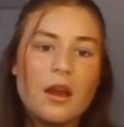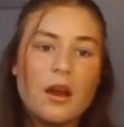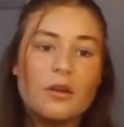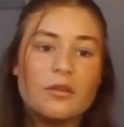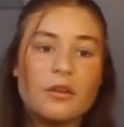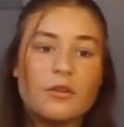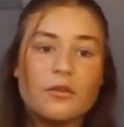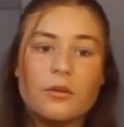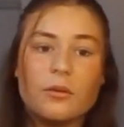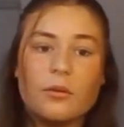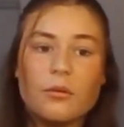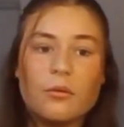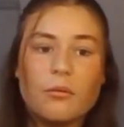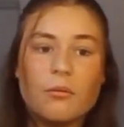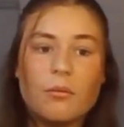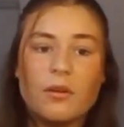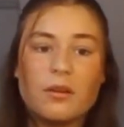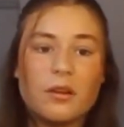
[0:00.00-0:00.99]
how
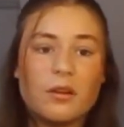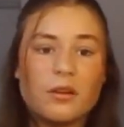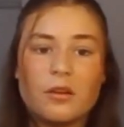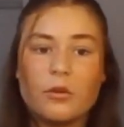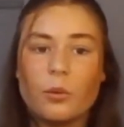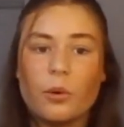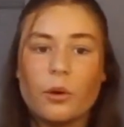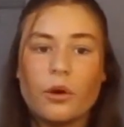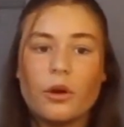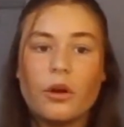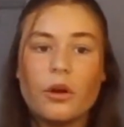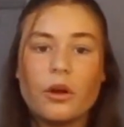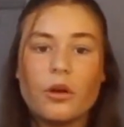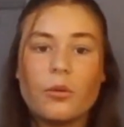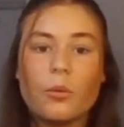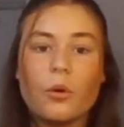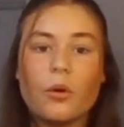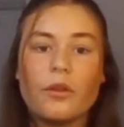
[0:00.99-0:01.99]
different businesses
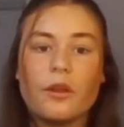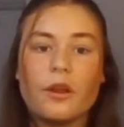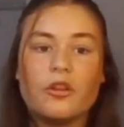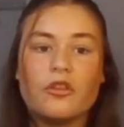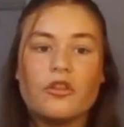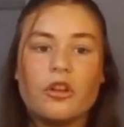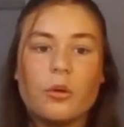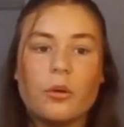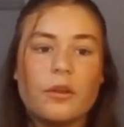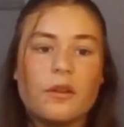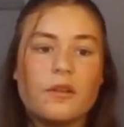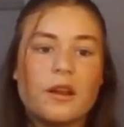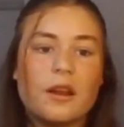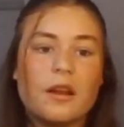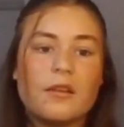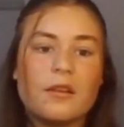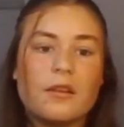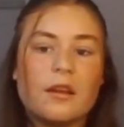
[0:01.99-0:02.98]
work and what they do on the
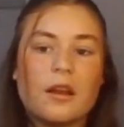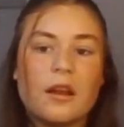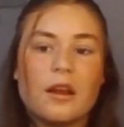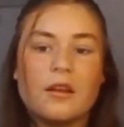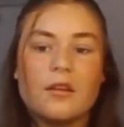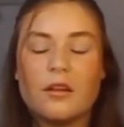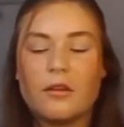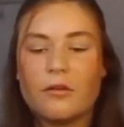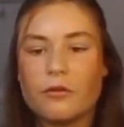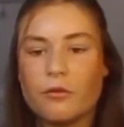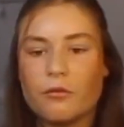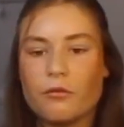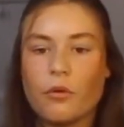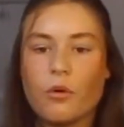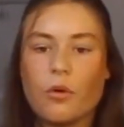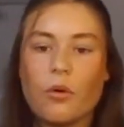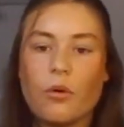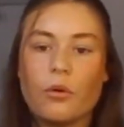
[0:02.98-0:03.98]
day-to-day in different
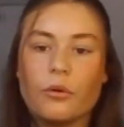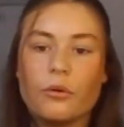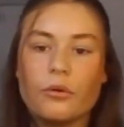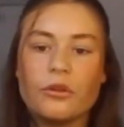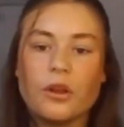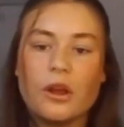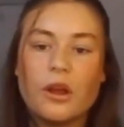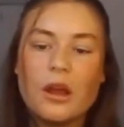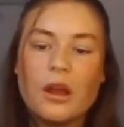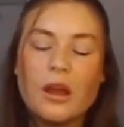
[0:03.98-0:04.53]
roles.